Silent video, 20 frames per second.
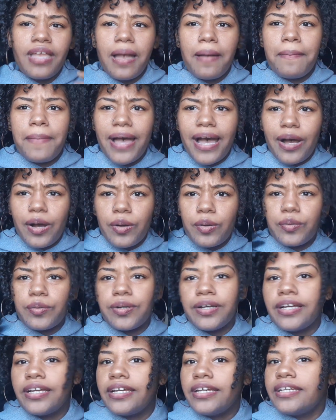about
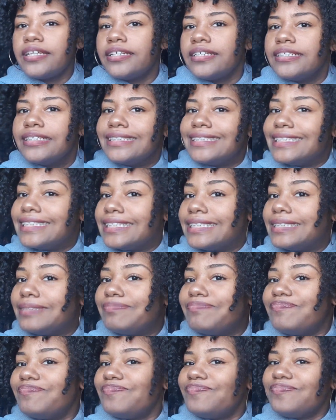
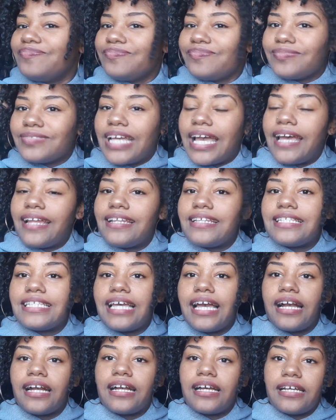I had to
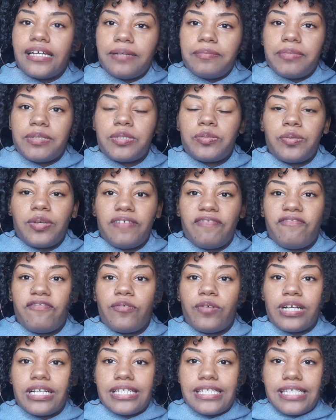say I cut between
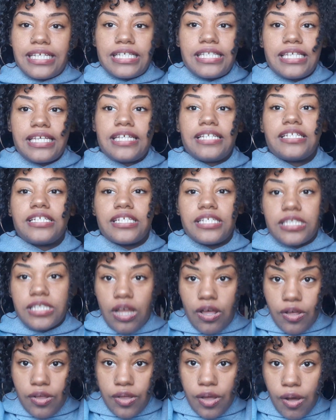4 and 6 inches
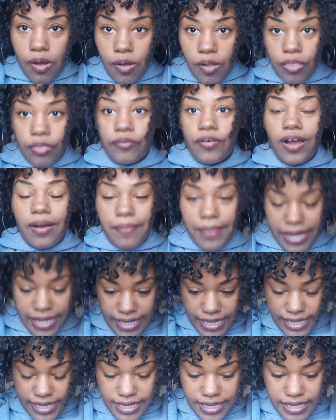all throughout my
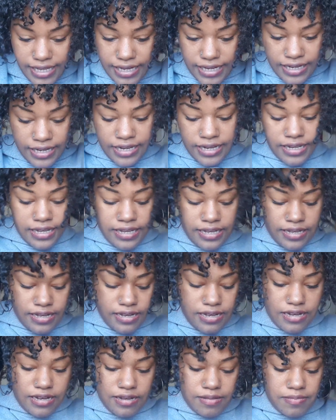head.
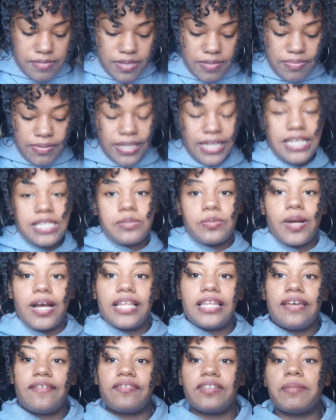The place where I
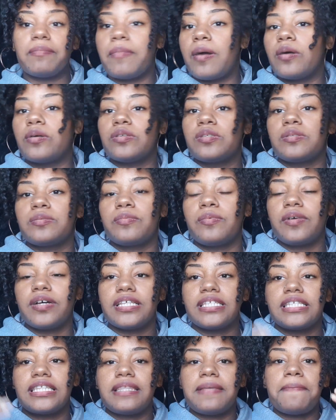left the most
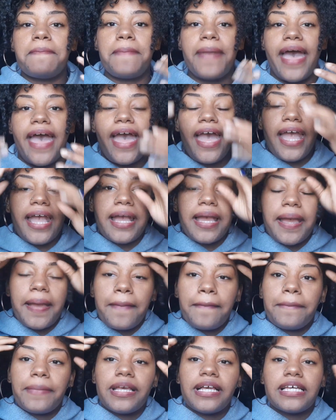was the back,
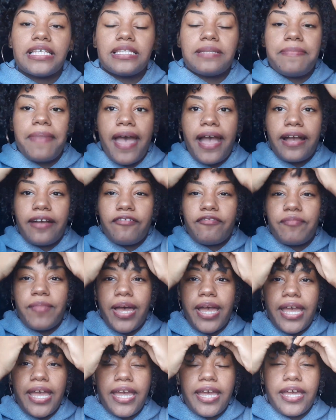because the back of
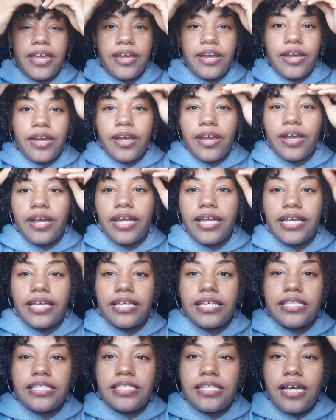my hair
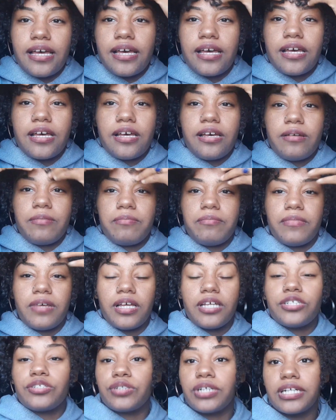is
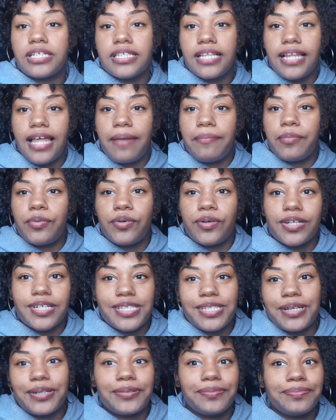it shrinks a lot more,
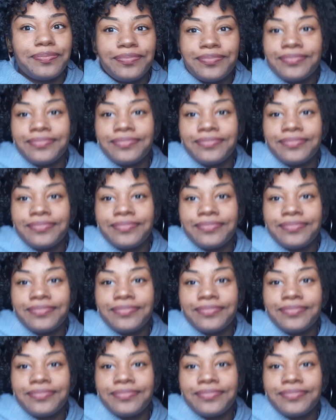so